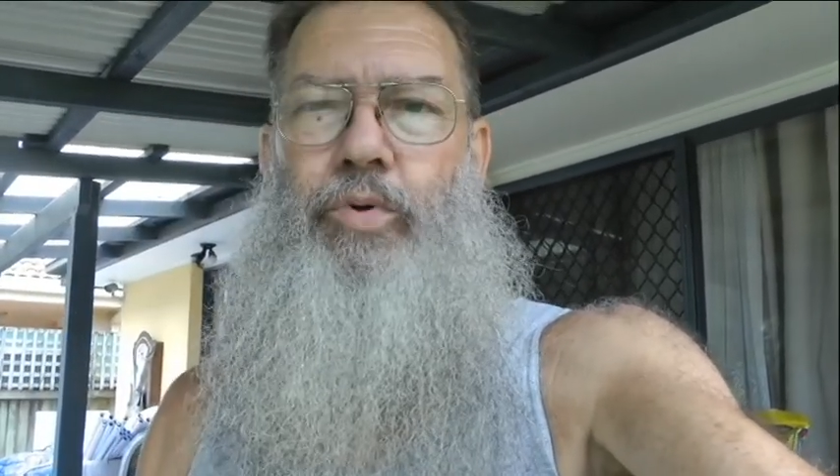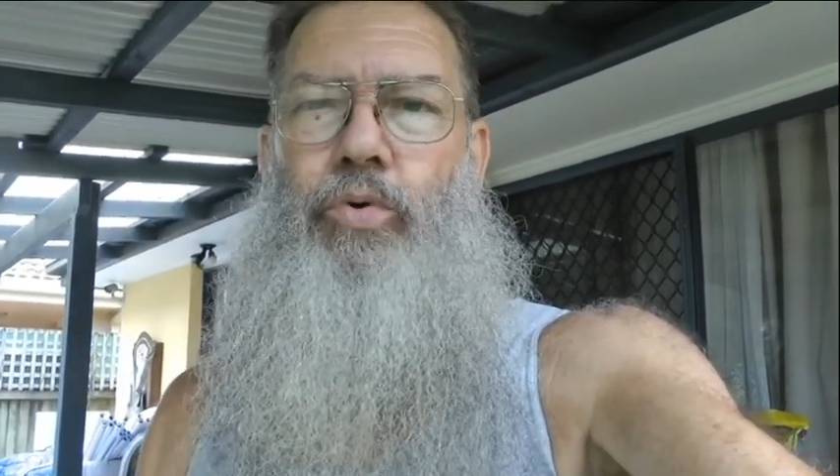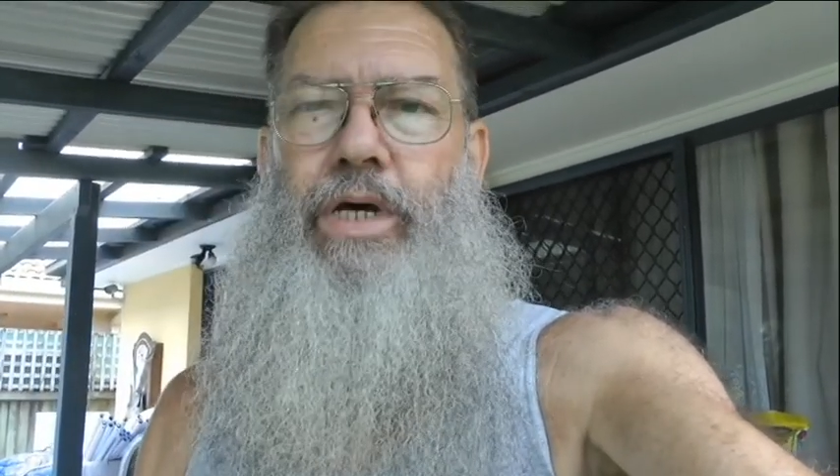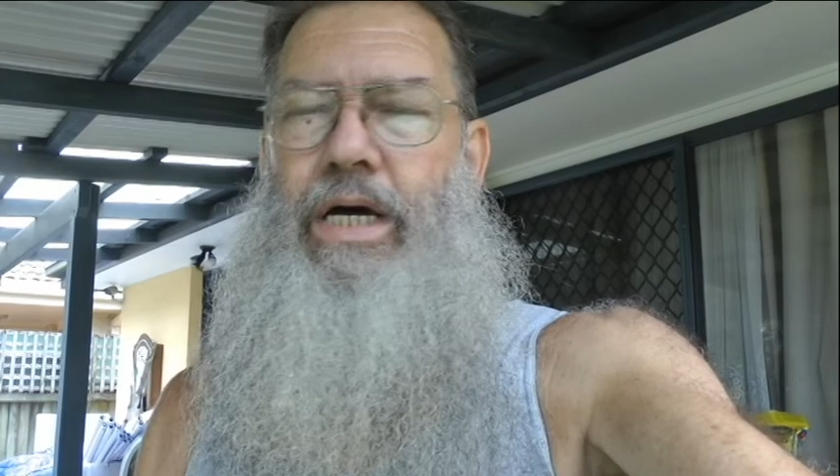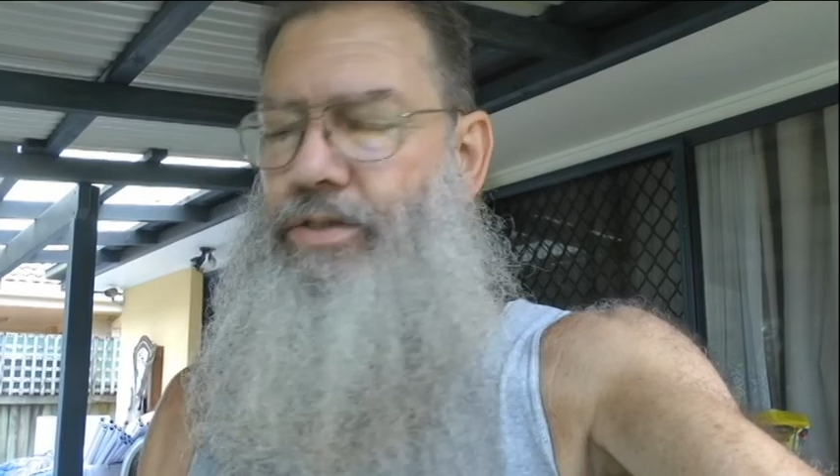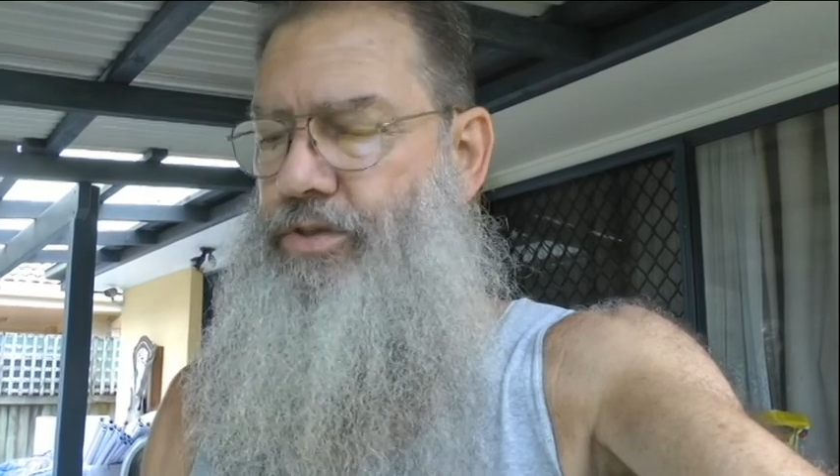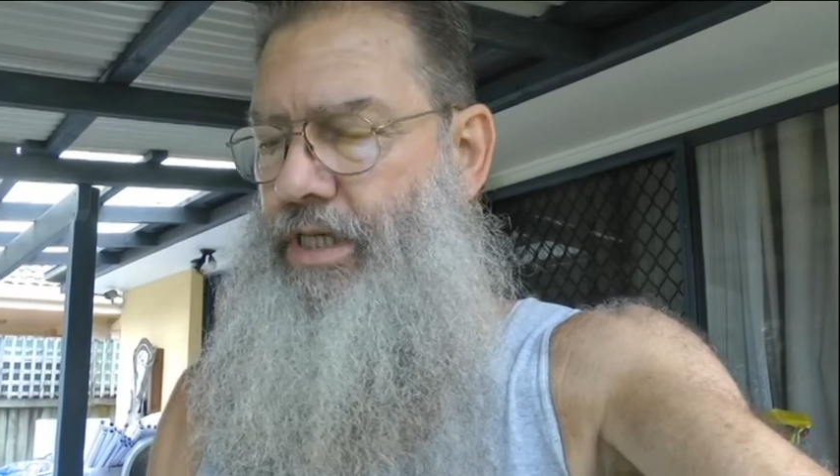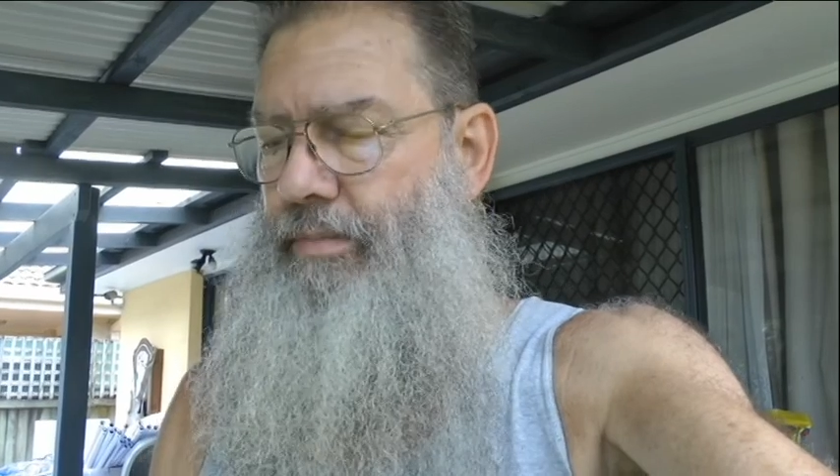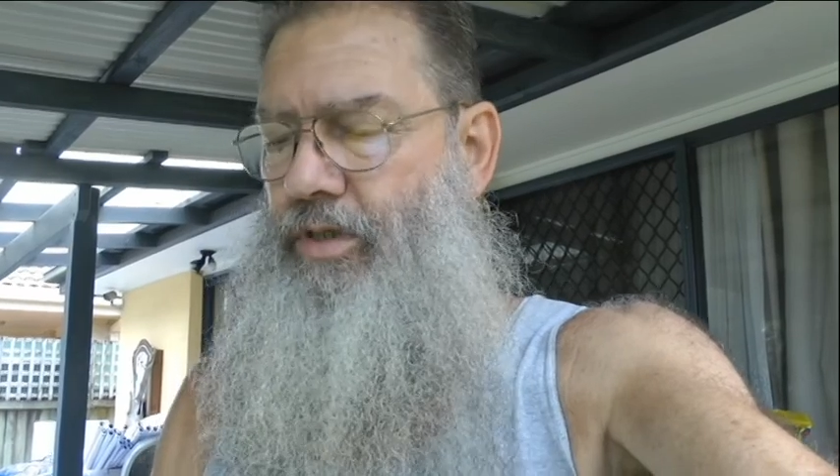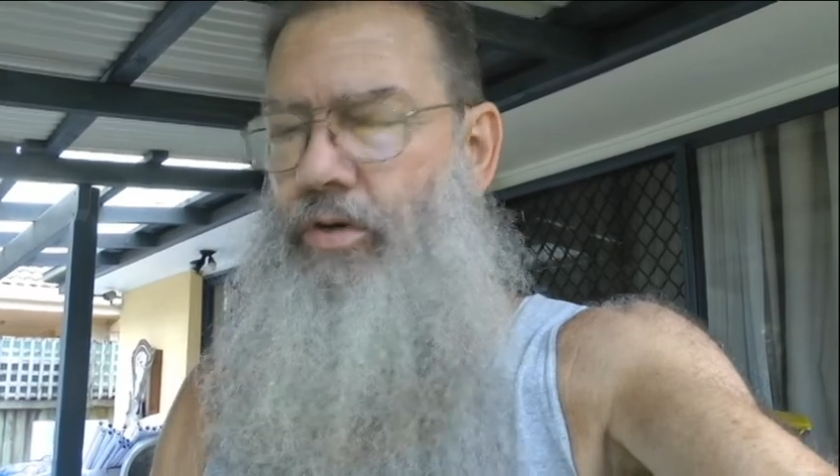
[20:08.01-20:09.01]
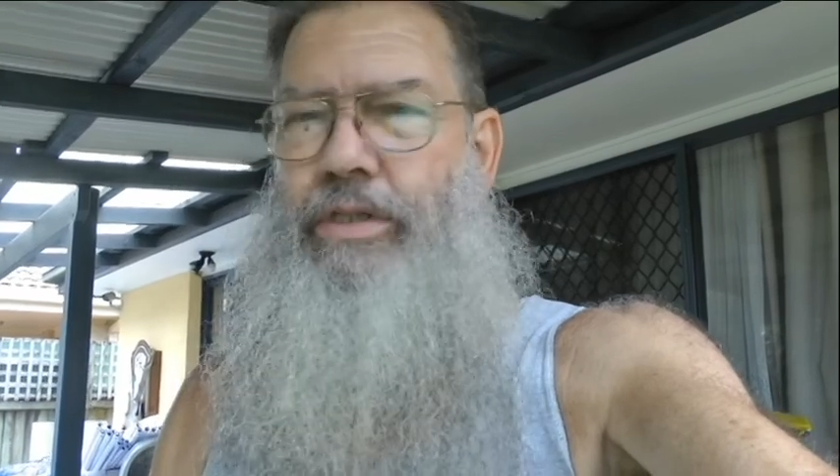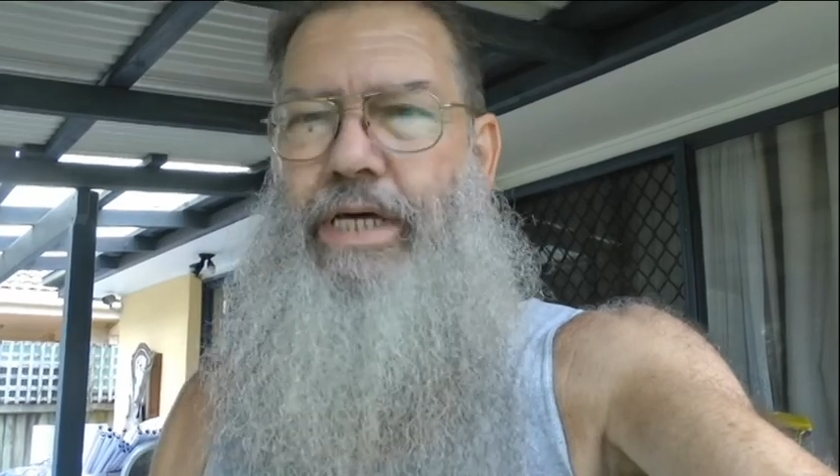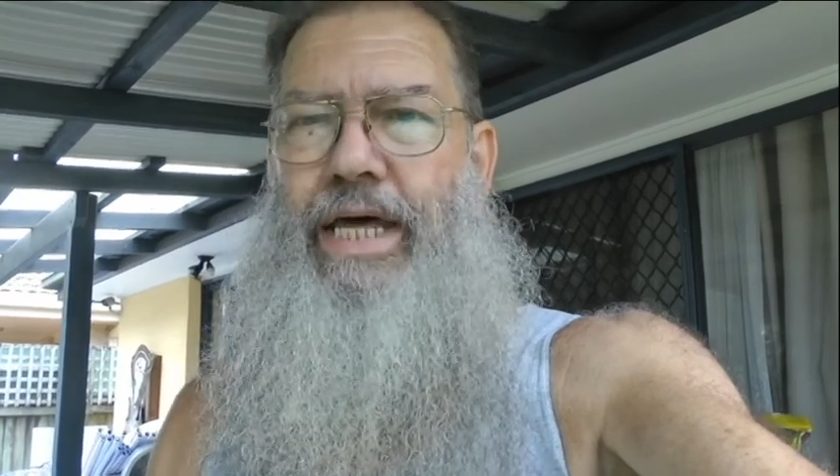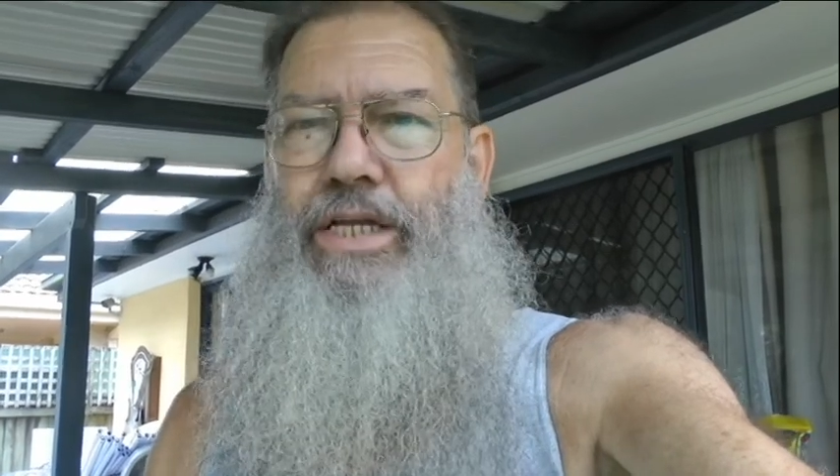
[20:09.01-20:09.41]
Autos or something like that.